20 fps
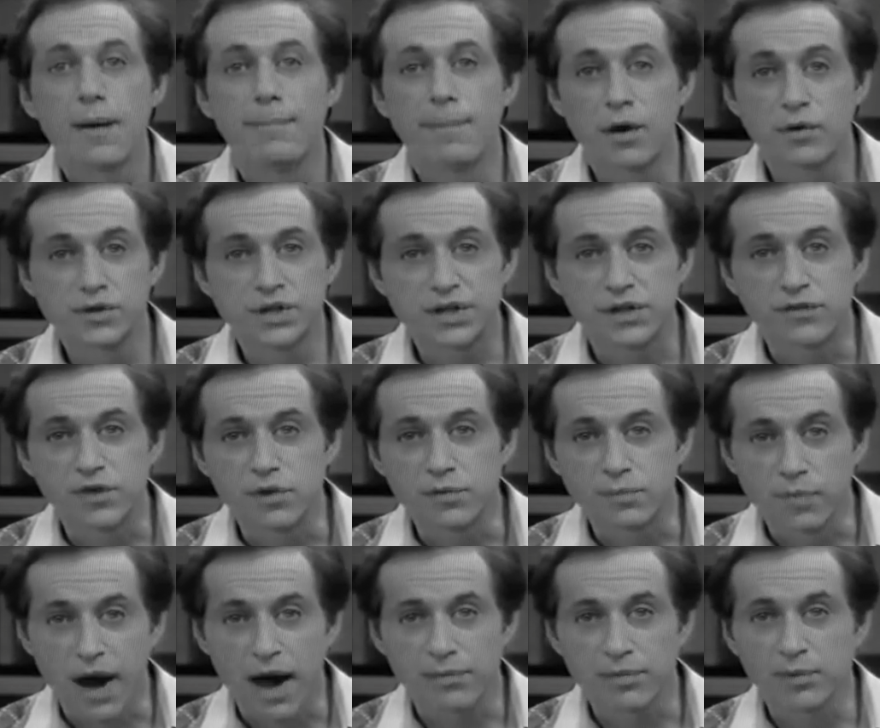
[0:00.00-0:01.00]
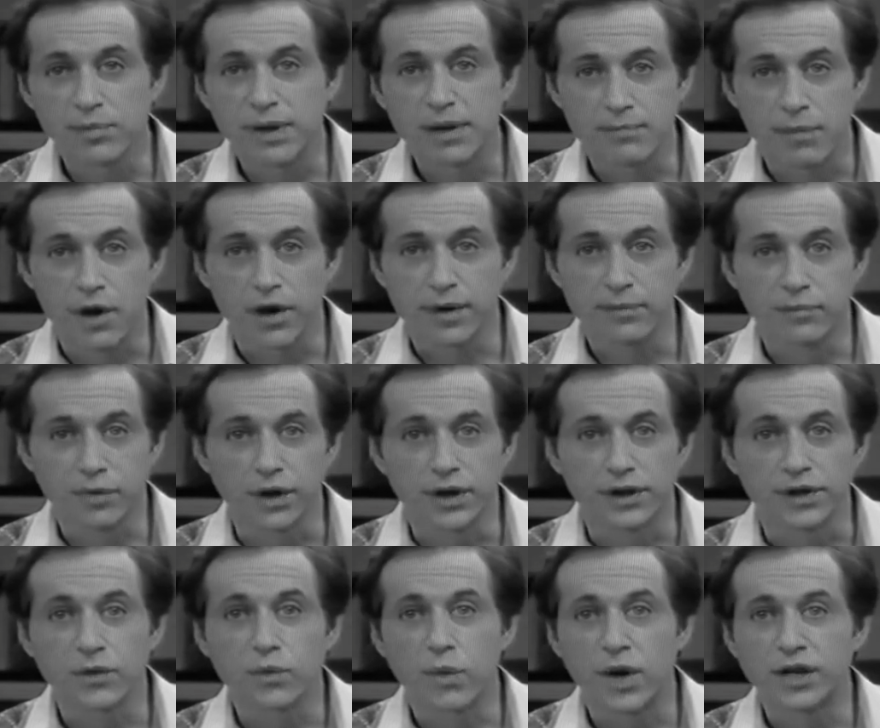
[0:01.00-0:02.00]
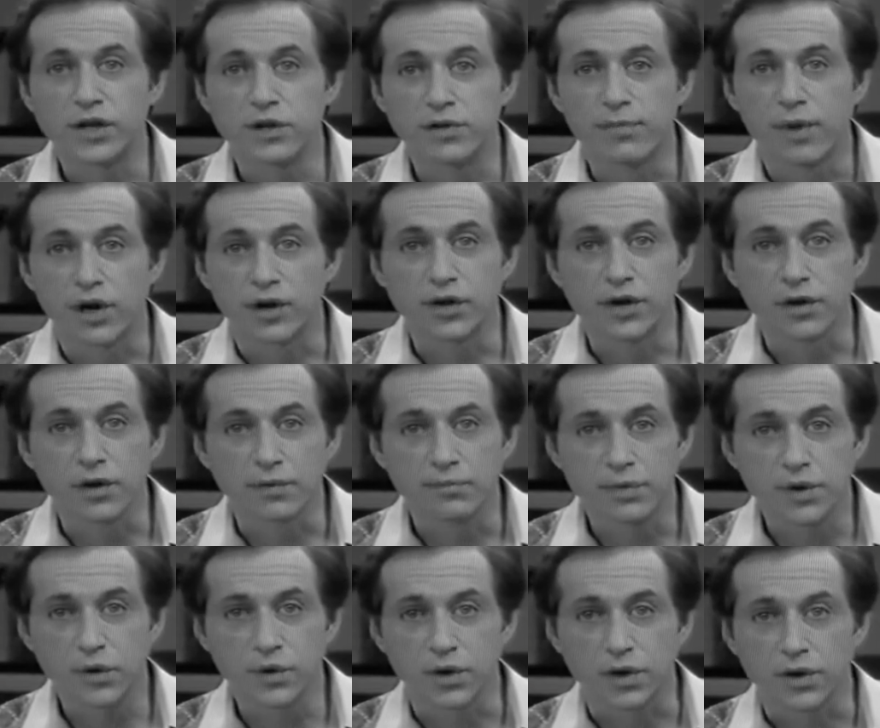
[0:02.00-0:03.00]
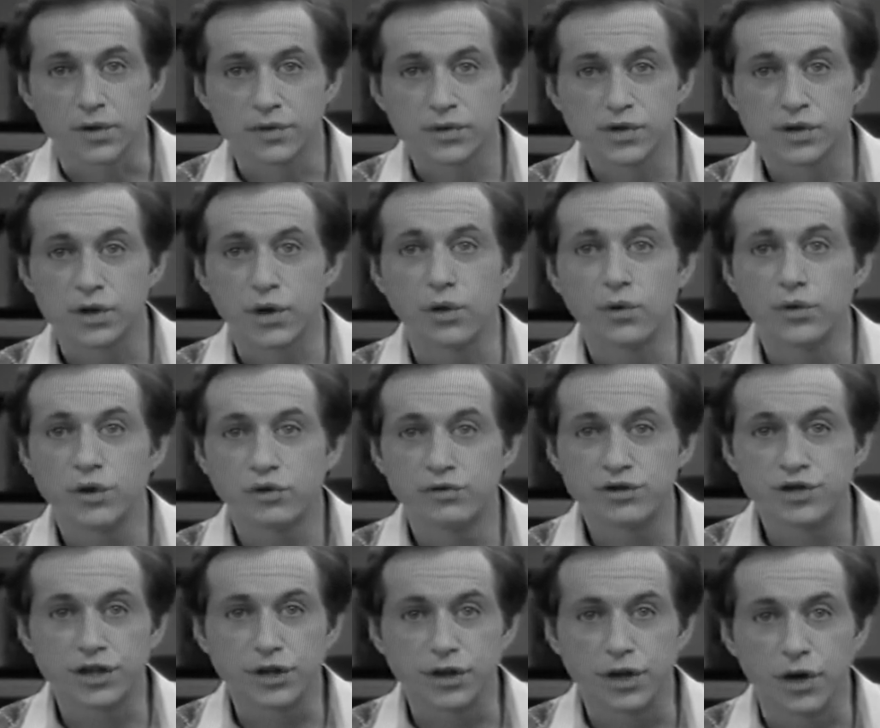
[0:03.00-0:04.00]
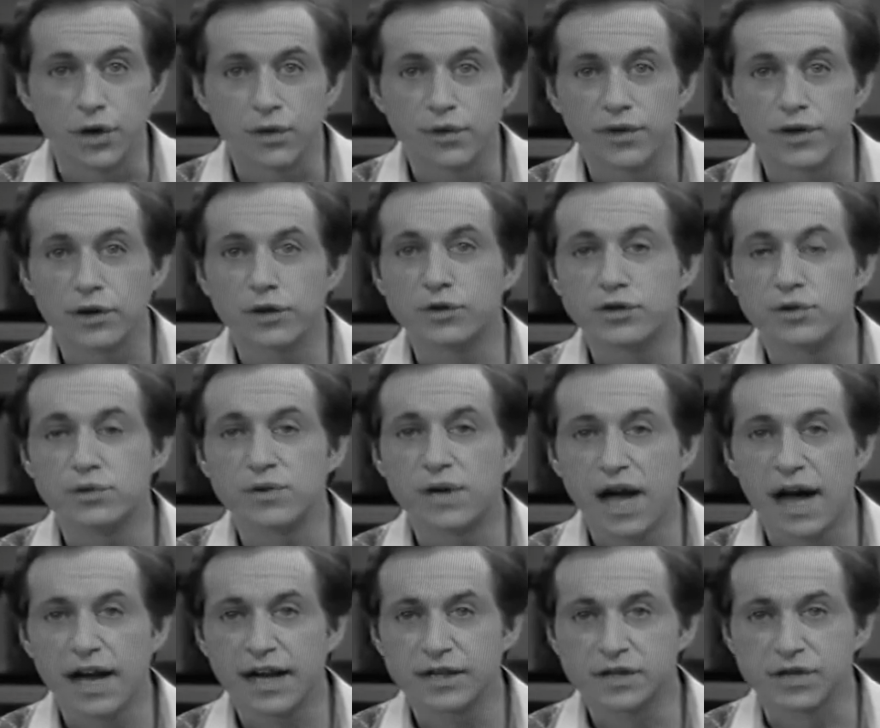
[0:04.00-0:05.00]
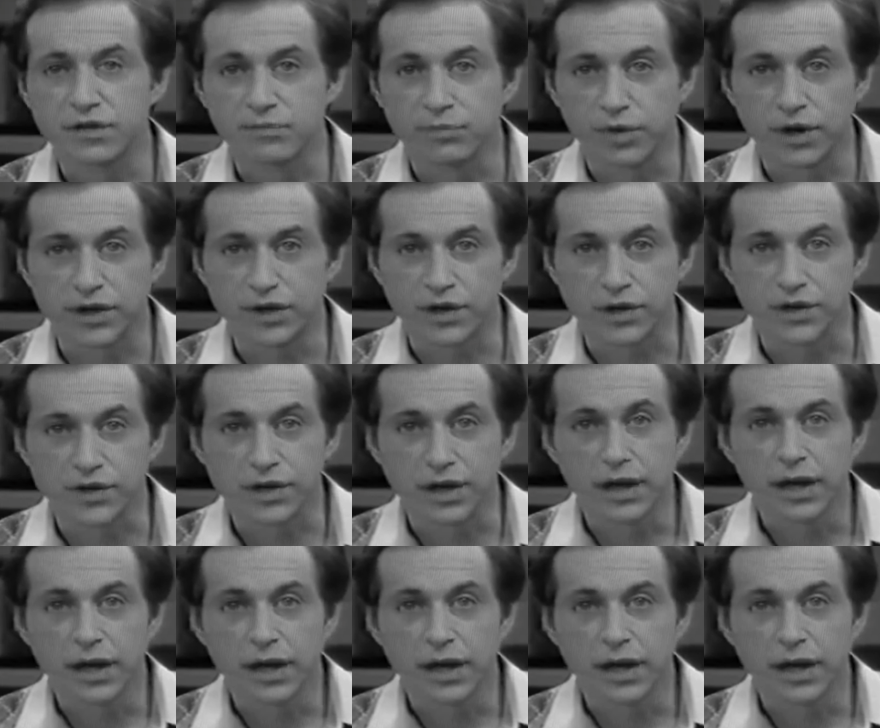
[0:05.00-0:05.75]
Most of you probably bought a printer when you bought your computer, so you should know there are two kinds of printers,